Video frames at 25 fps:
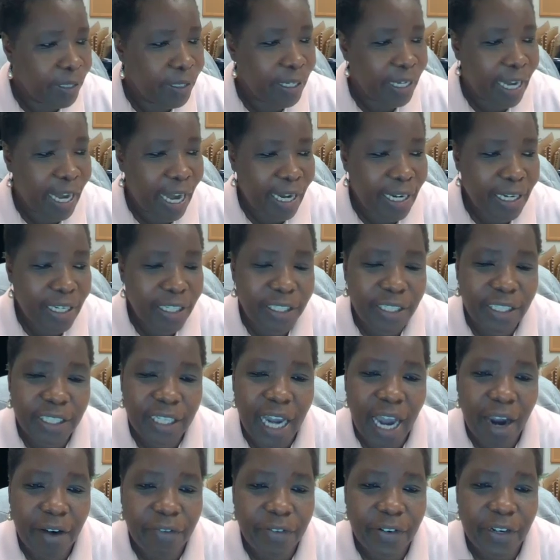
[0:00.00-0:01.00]
The Carnegie
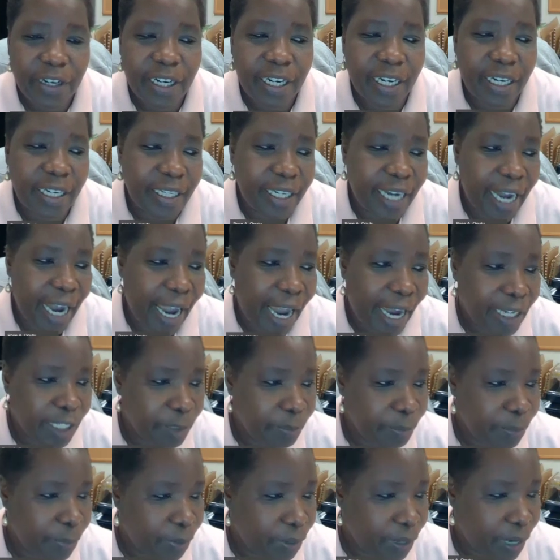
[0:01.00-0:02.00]
African
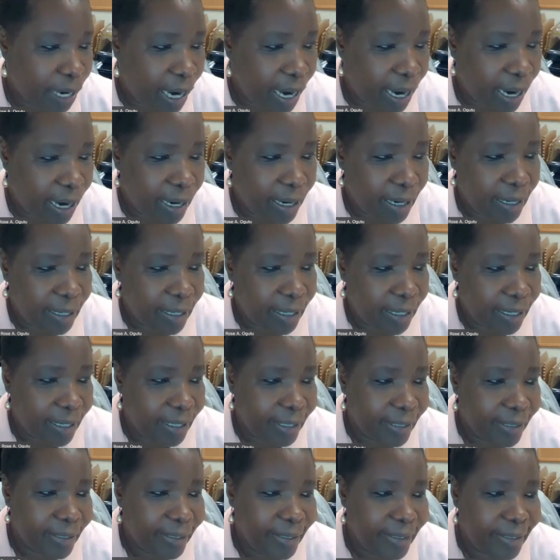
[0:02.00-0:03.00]
Diaspora
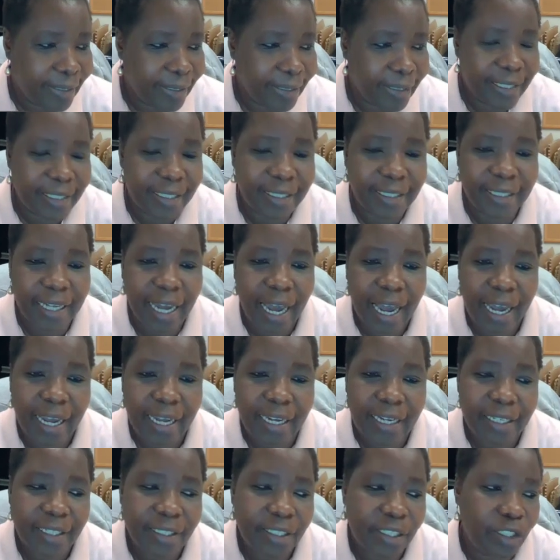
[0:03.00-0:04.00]
is
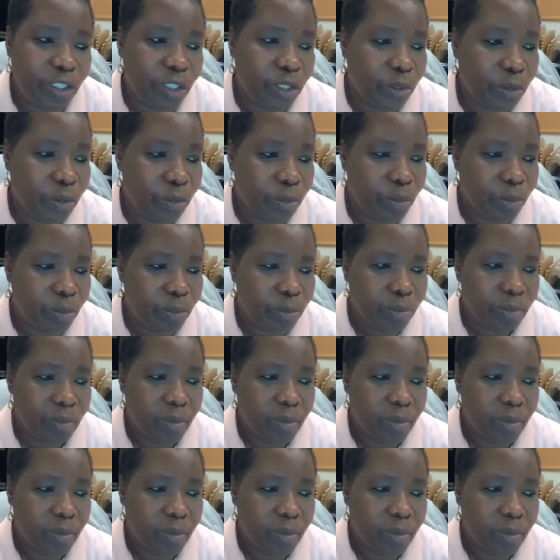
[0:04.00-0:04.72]
designed to